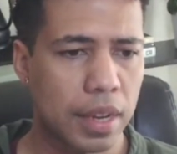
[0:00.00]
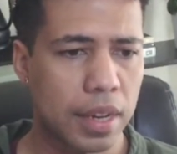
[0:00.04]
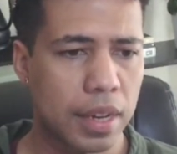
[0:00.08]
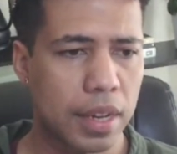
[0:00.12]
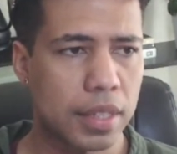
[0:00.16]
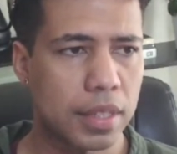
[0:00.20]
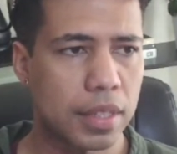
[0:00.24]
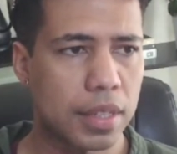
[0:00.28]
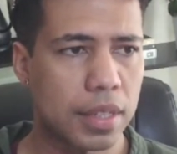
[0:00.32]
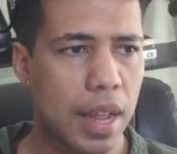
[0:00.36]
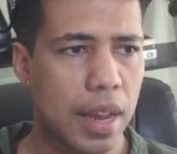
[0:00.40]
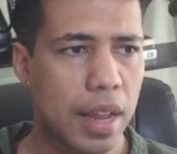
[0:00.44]
and
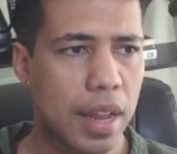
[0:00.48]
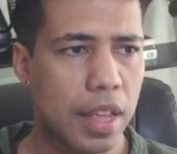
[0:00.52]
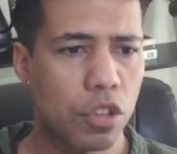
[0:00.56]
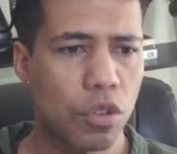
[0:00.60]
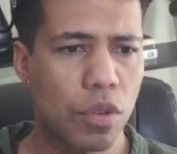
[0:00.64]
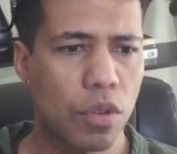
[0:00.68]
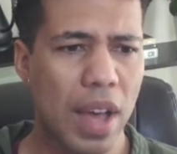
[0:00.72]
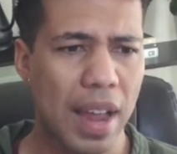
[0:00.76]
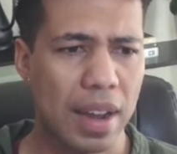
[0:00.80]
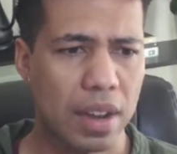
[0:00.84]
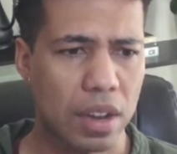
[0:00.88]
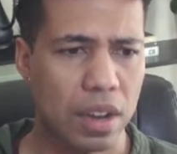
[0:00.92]
it's not
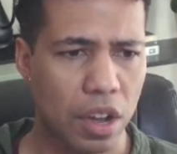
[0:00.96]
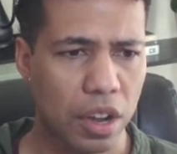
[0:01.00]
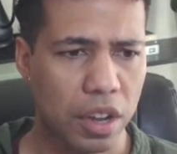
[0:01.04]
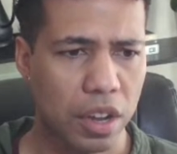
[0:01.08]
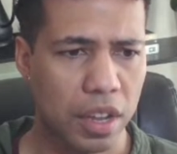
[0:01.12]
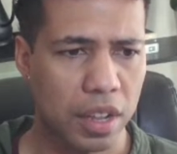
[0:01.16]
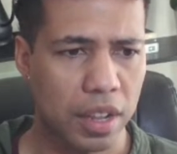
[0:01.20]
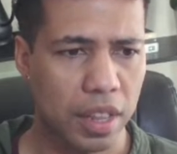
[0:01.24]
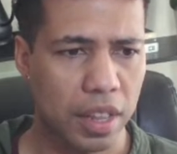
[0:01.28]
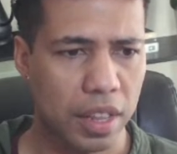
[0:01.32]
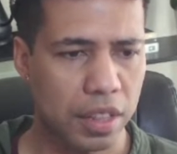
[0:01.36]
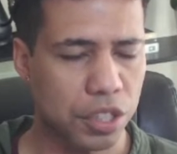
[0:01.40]
like you got
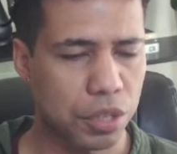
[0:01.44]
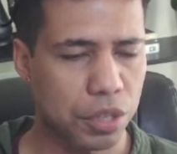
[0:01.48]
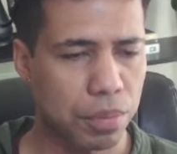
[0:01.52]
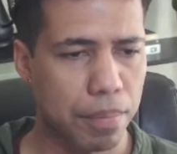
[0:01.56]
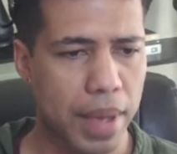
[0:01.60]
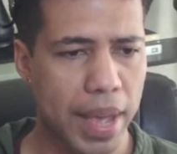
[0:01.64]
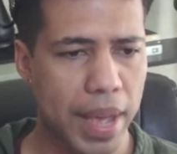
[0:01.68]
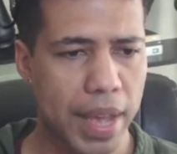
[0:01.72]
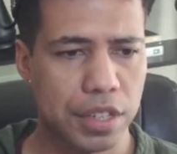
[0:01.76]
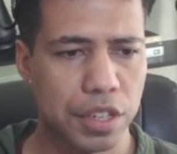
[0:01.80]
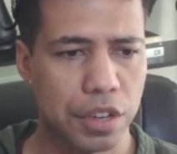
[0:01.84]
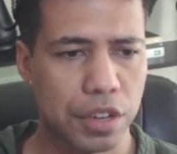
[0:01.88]
lucky, like this
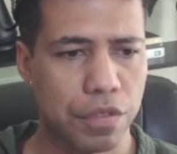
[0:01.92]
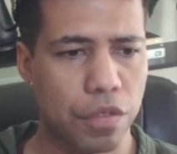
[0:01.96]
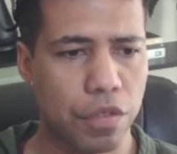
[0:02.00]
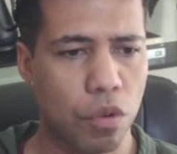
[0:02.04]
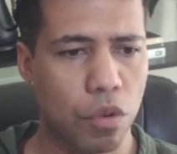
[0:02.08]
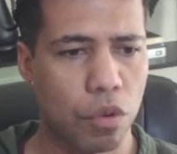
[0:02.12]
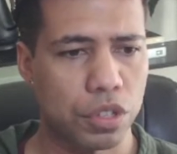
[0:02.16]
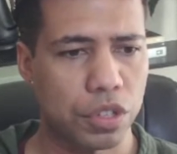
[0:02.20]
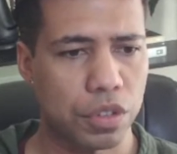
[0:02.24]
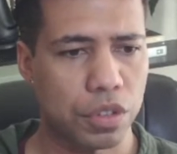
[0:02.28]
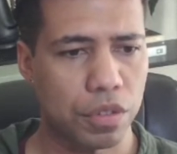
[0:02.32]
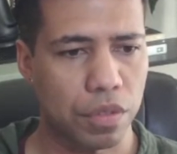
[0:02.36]
magic
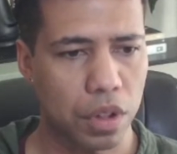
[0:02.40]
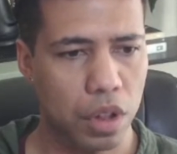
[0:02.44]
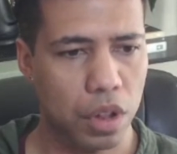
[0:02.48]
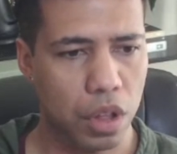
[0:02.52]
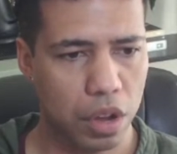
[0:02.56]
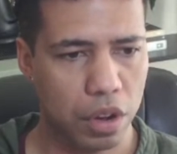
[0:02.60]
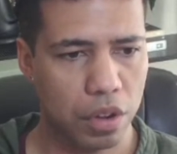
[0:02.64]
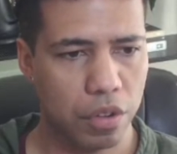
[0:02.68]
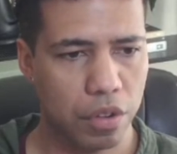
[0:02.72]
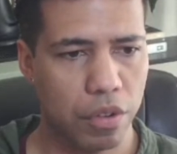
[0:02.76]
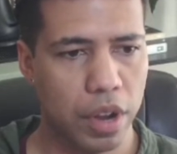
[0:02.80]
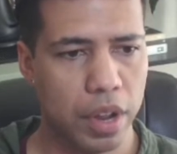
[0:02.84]
force of
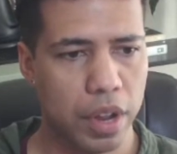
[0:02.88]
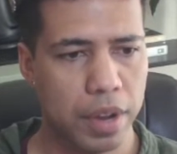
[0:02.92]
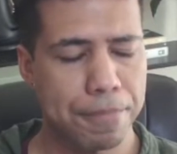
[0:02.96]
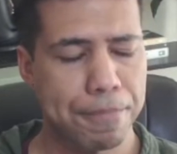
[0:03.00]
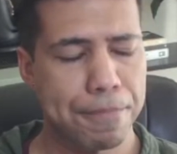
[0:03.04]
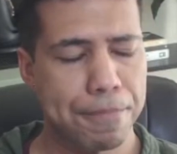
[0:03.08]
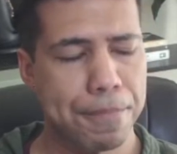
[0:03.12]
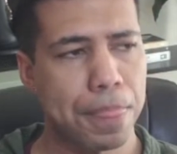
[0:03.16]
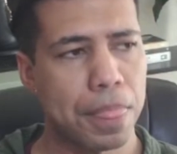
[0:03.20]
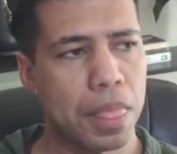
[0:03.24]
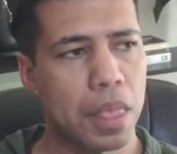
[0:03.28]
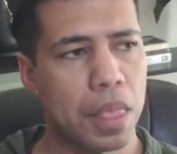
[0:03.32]
luck,
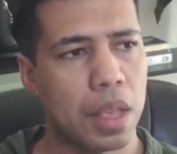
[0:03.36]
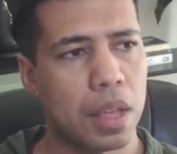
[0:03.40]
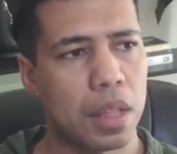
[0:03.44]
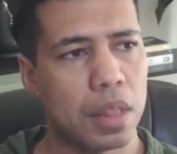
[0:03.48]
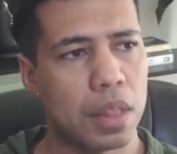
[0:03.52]
right?